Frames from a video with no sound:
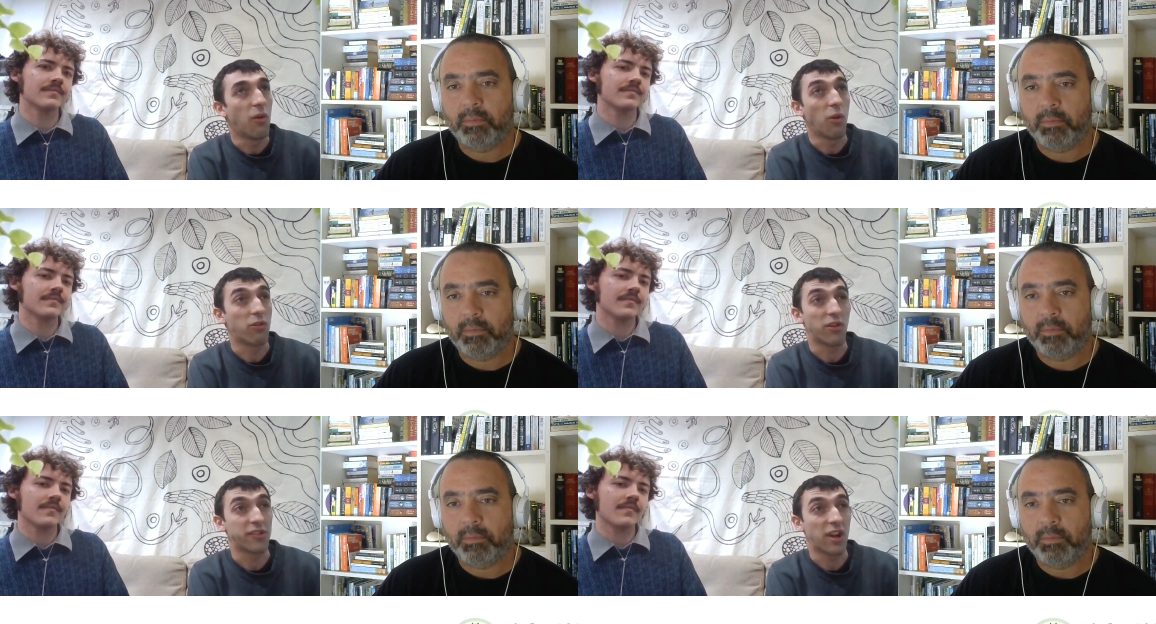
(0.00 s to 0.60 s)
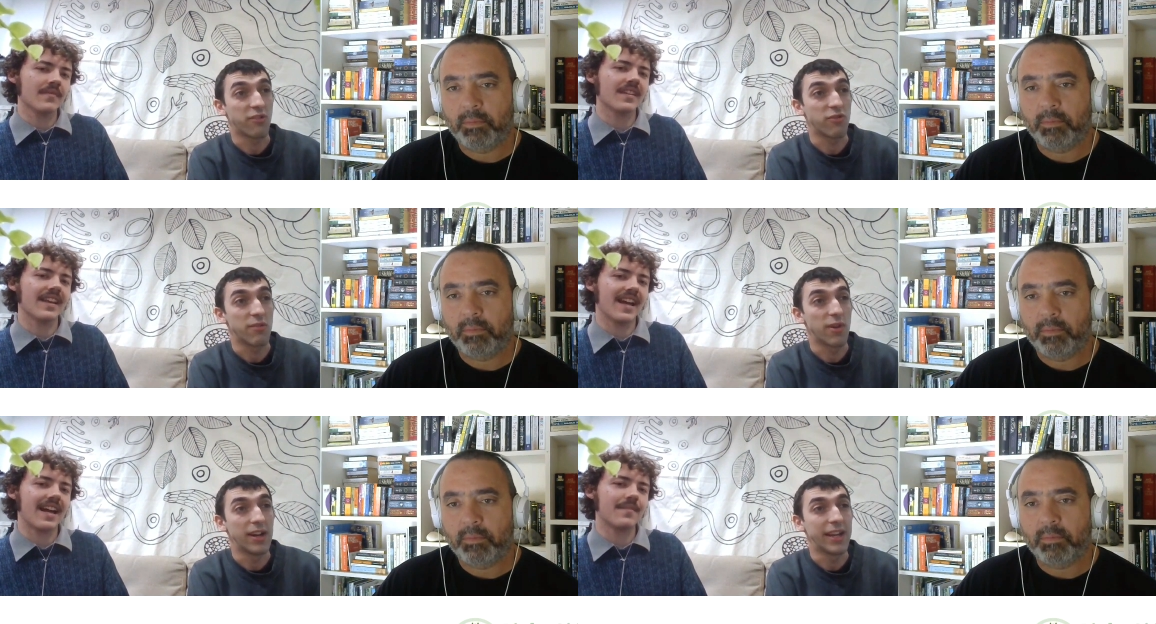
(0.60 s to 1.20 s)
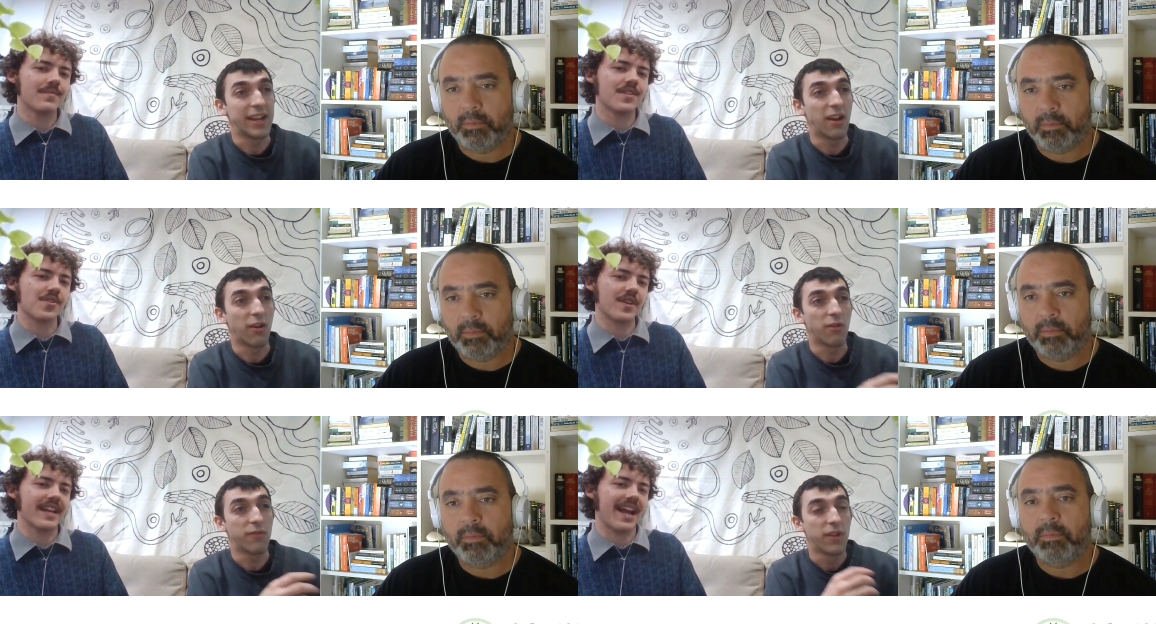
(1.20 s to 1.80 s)
Speaker 1: all across the country. Yeah. Really, a lot
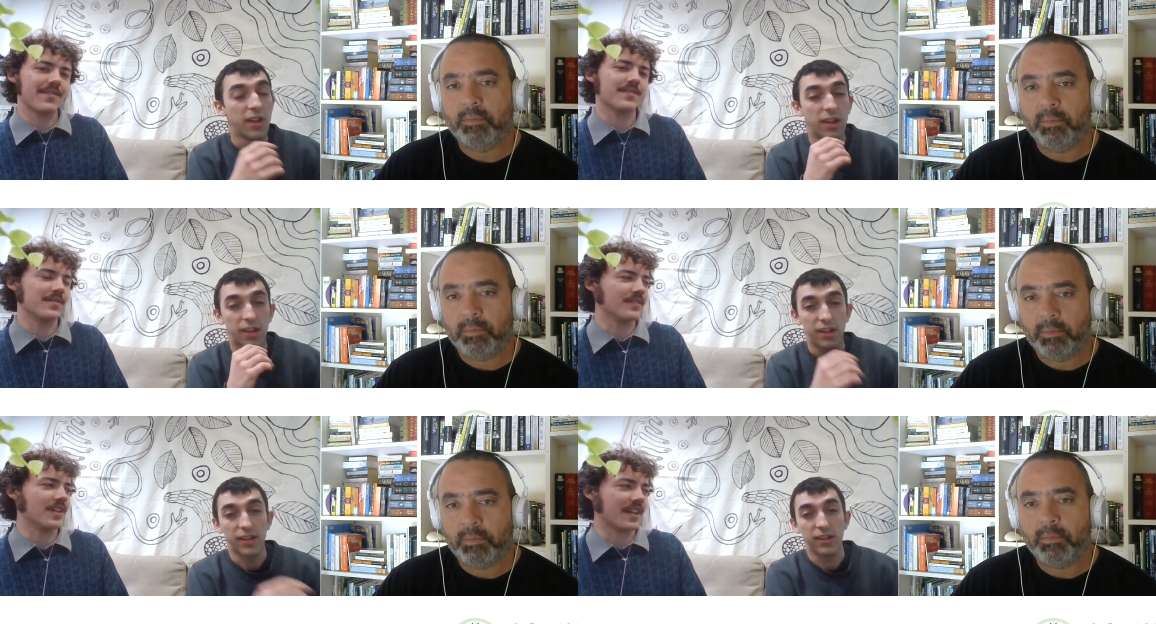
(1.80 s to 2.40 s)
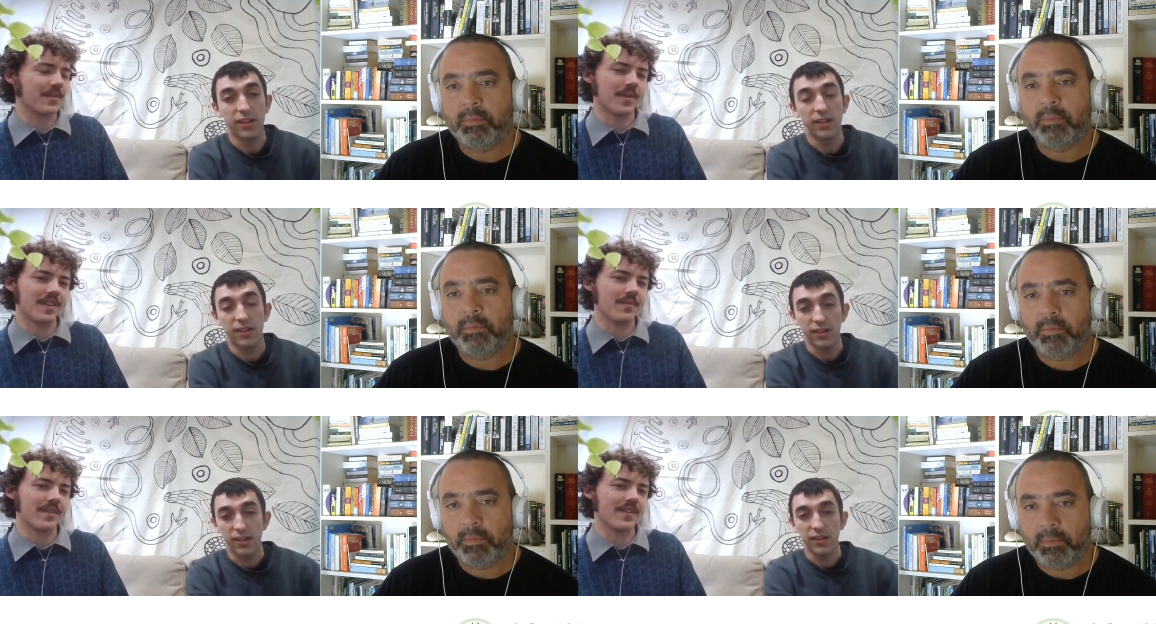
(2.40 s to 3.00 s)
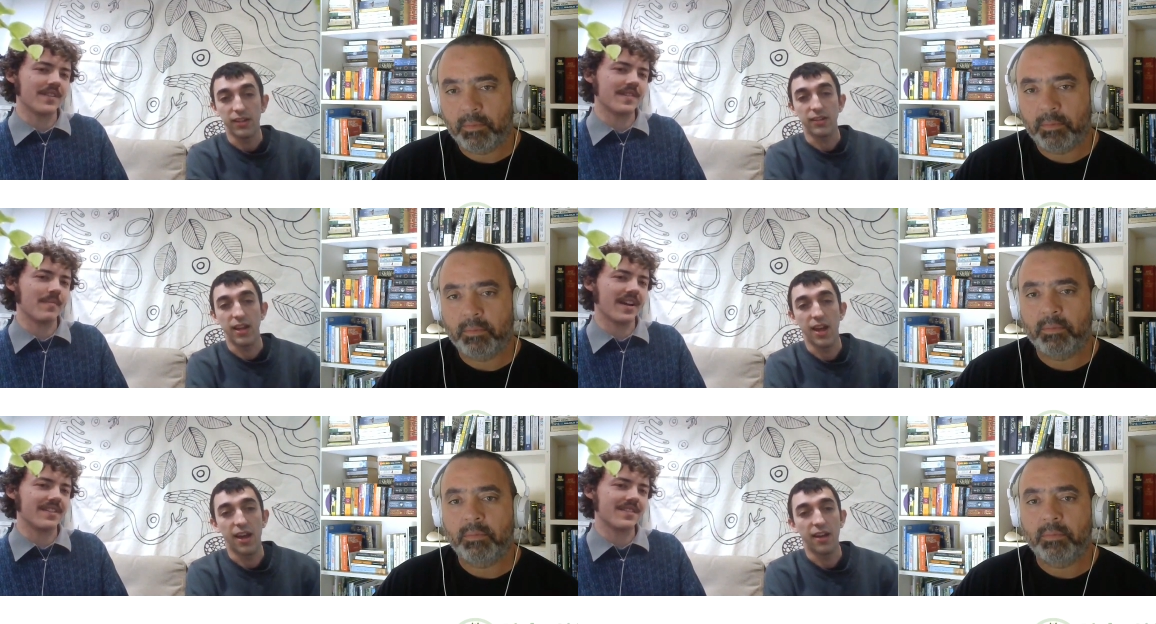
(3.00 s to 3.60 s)
Tree of
Speaker 2: council have got a good one that we've used.
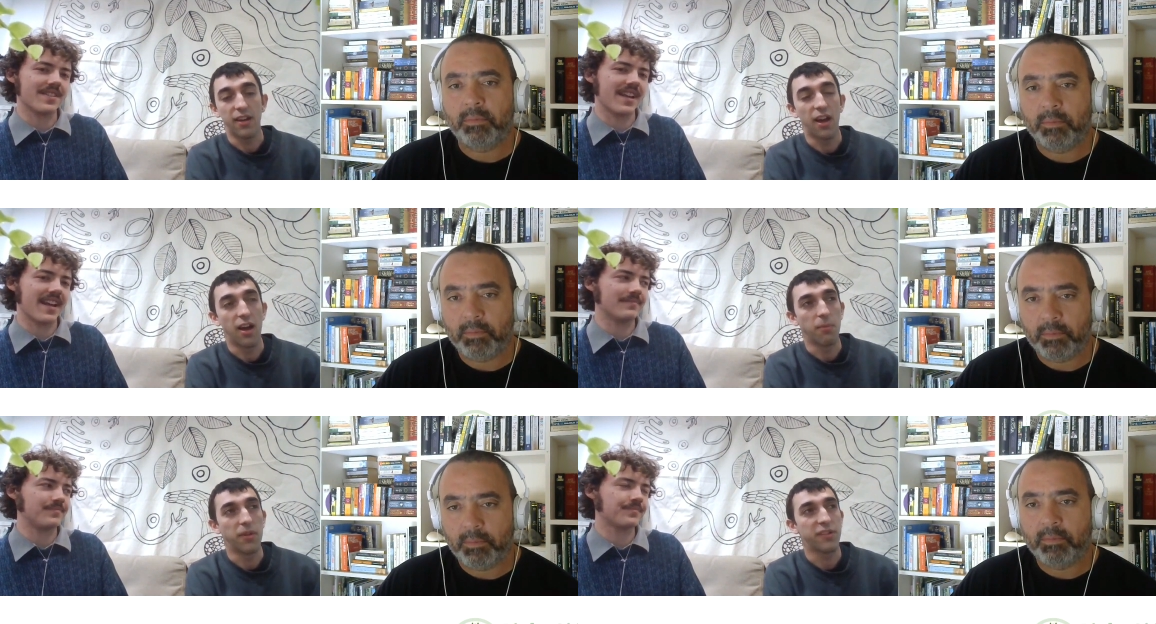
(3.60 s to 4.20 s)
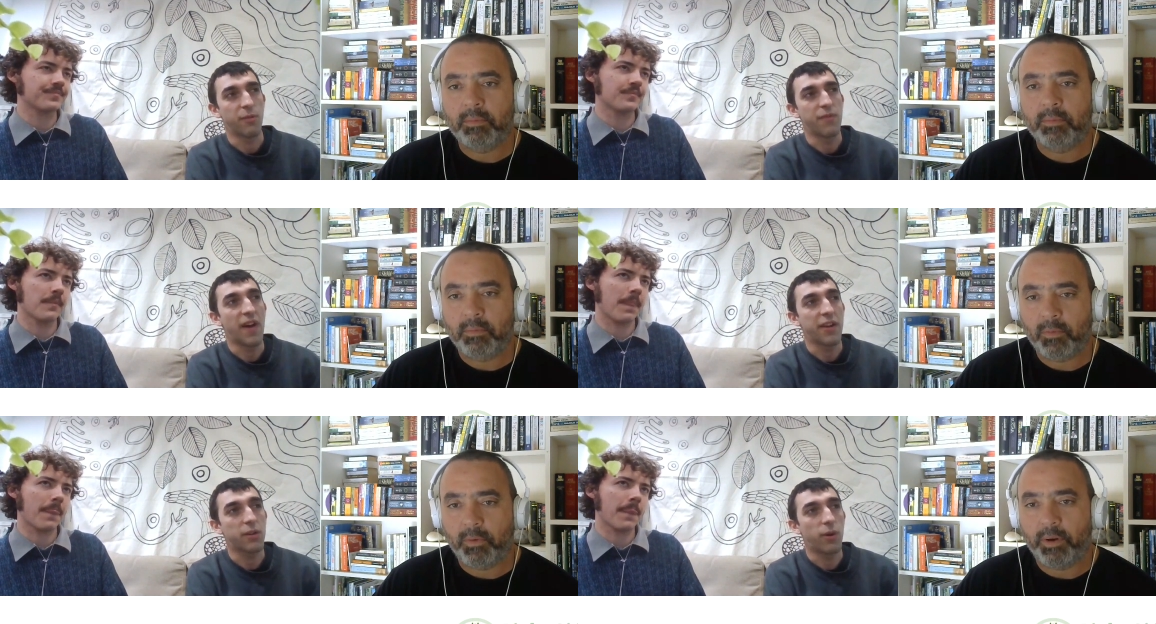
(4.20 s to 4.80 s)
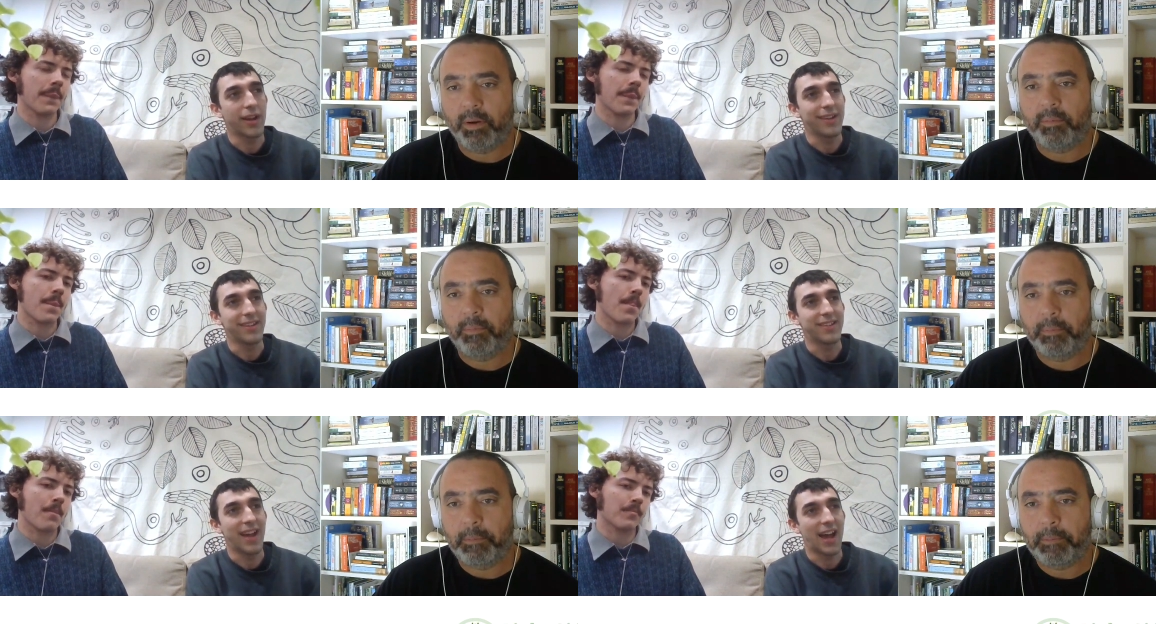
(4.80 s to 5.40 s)
Yeah. yeah. Um,
Speaker 1: so we found it quite
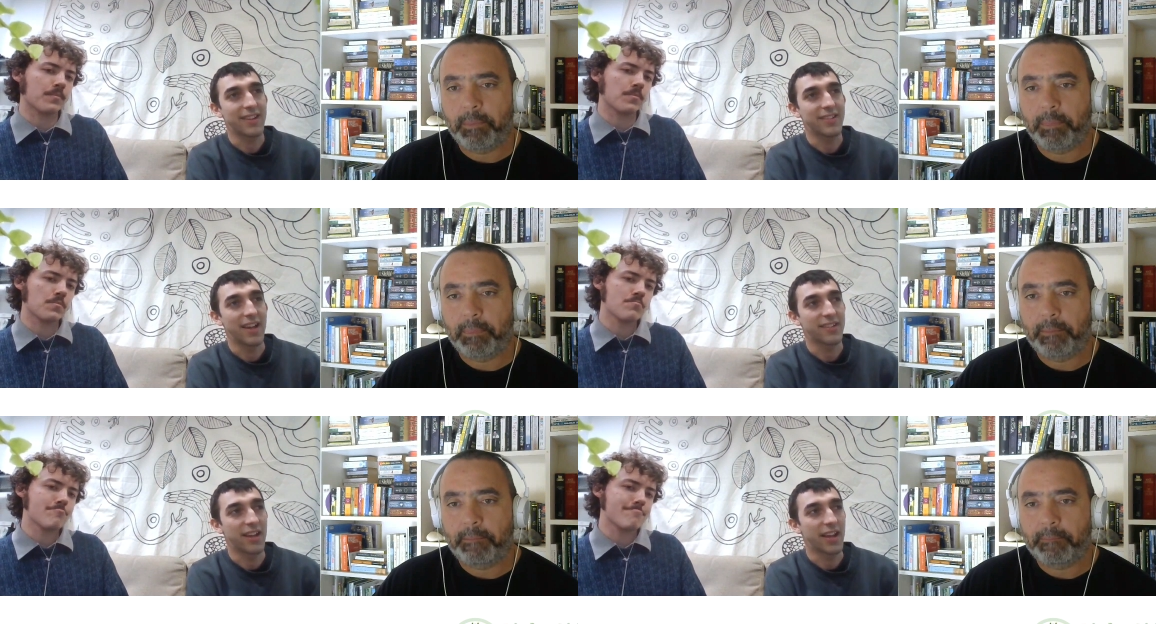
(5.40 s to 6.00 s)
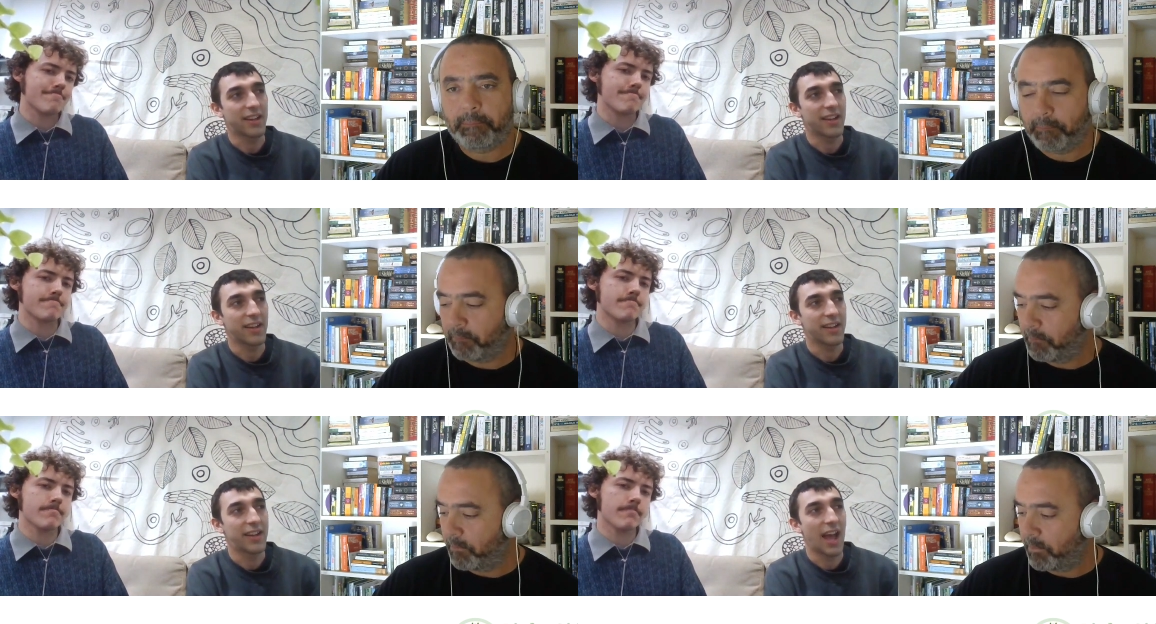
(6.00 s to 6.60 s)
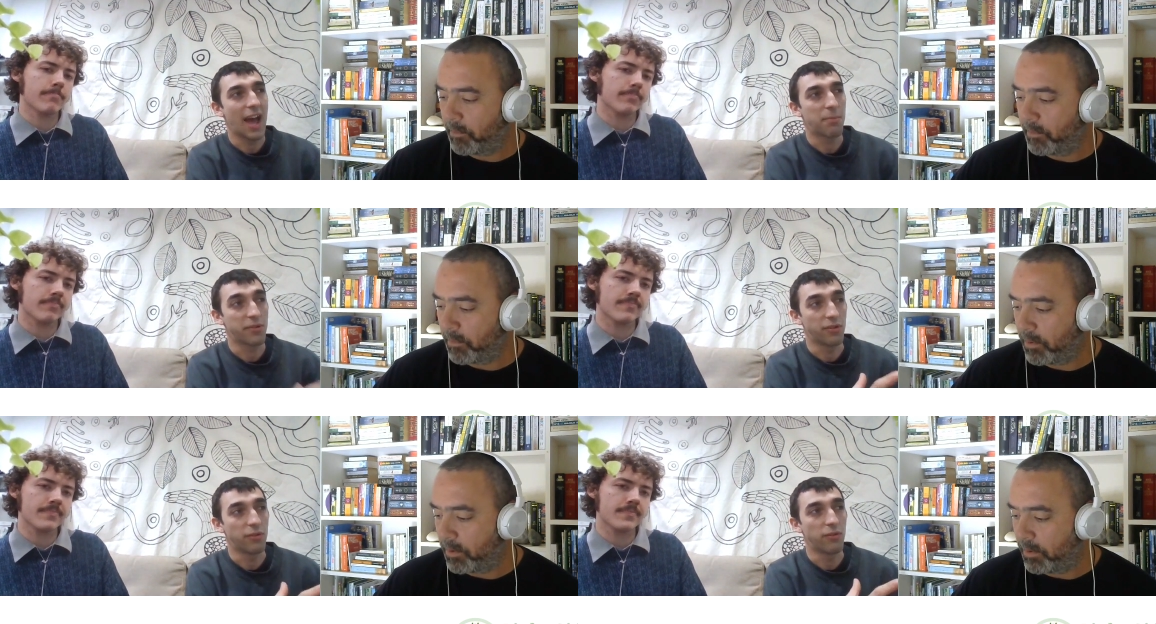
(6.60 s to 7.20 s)
easy to access like mm.
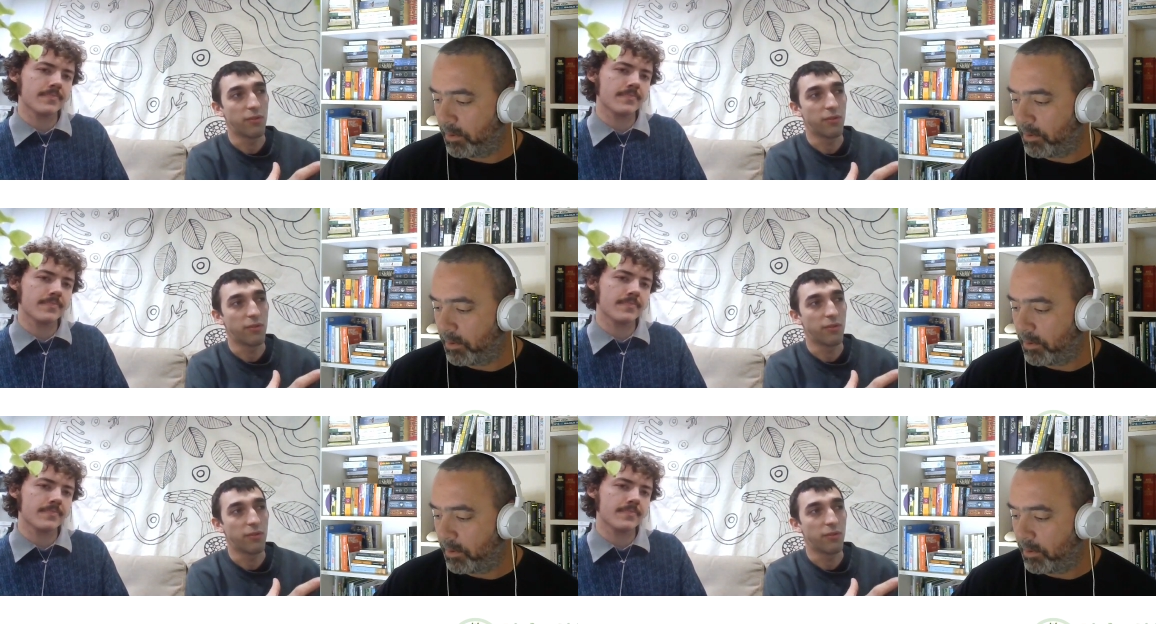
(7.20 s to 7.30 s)
capital